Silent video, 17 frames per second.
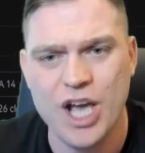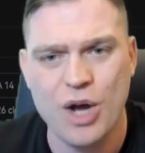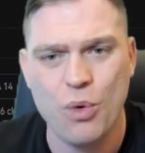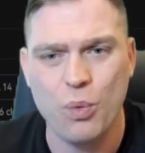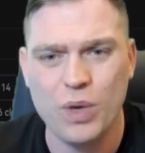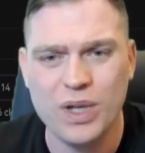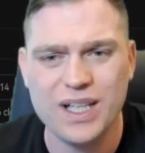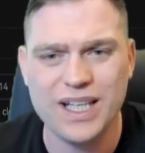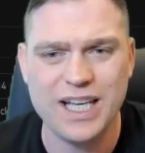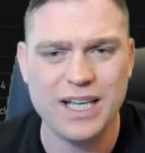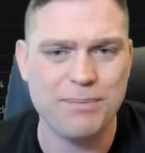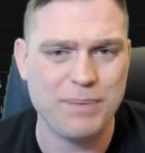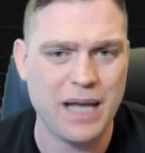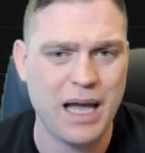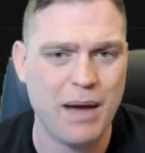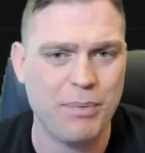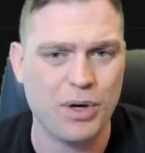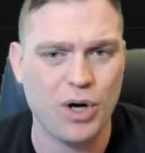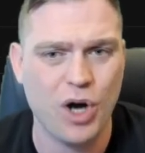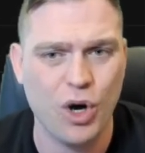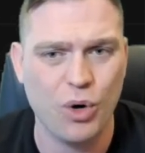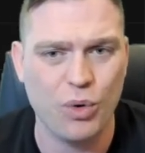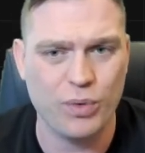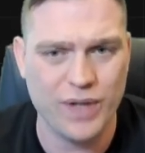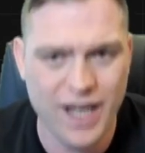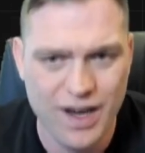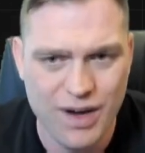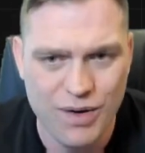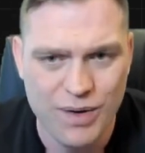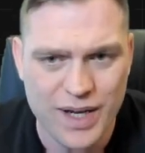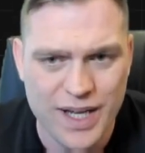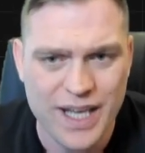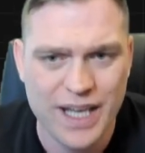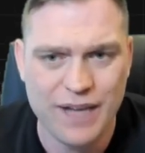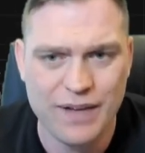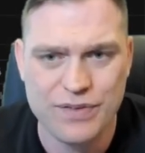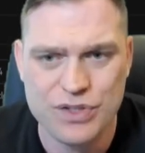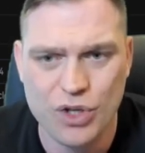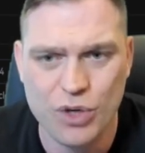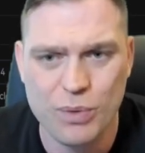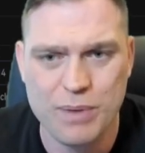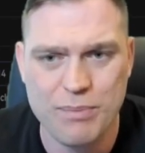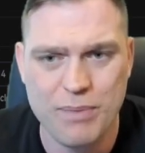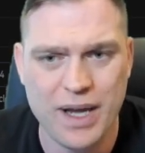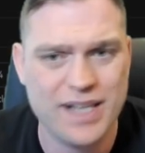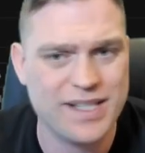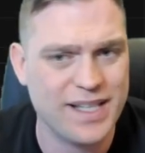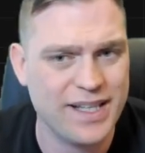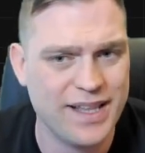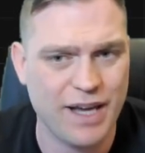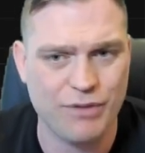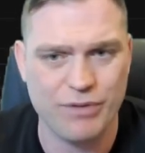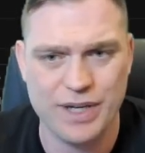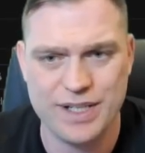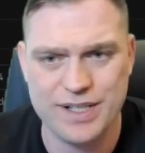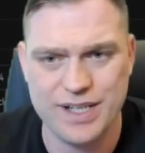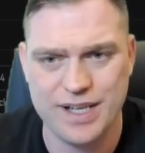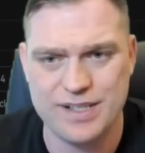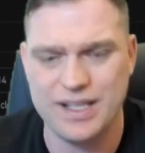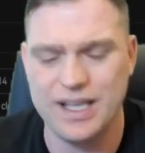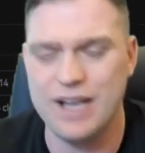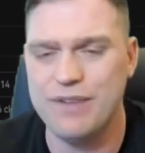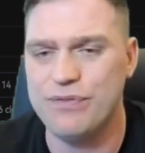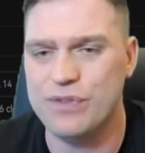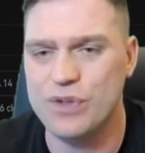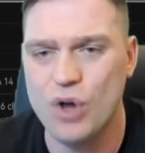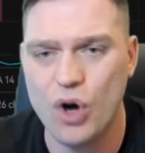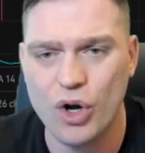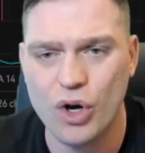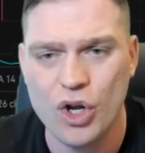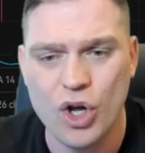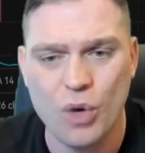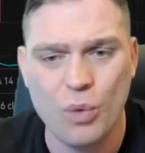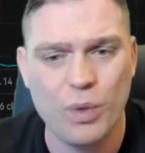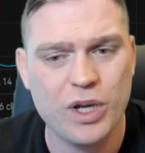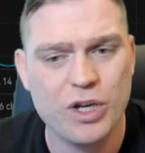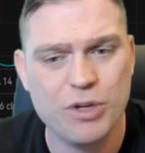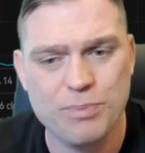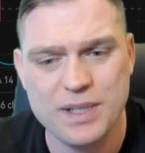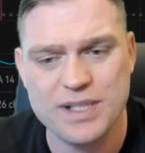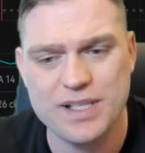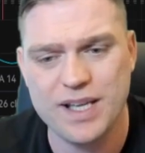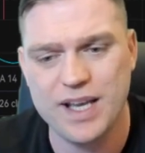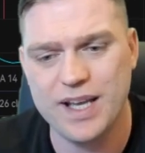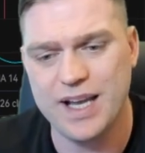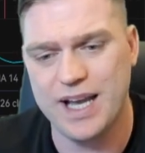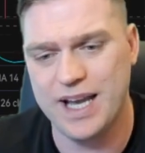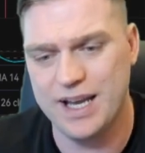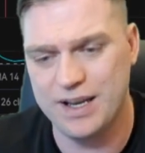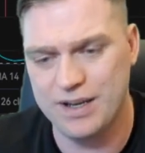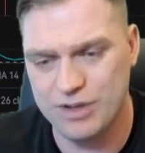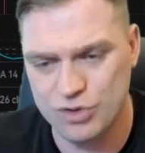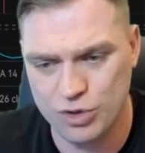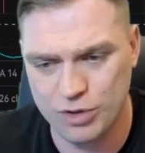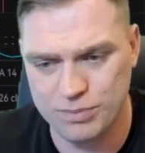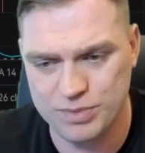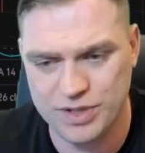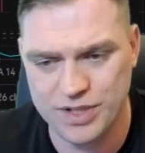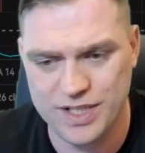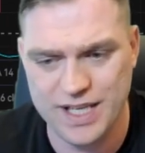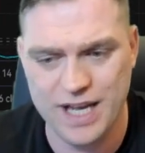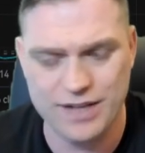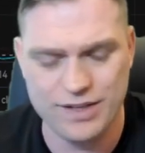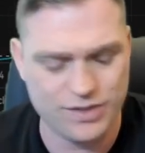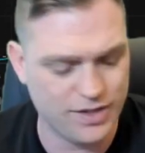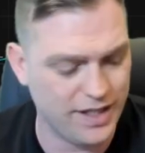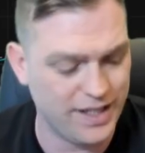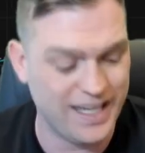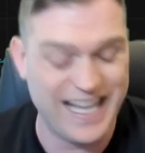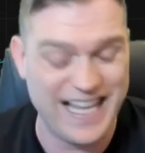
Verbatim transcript: Will it be able to hold now? If so, we may see that retest. If not, we could be seeing a drop to the downside.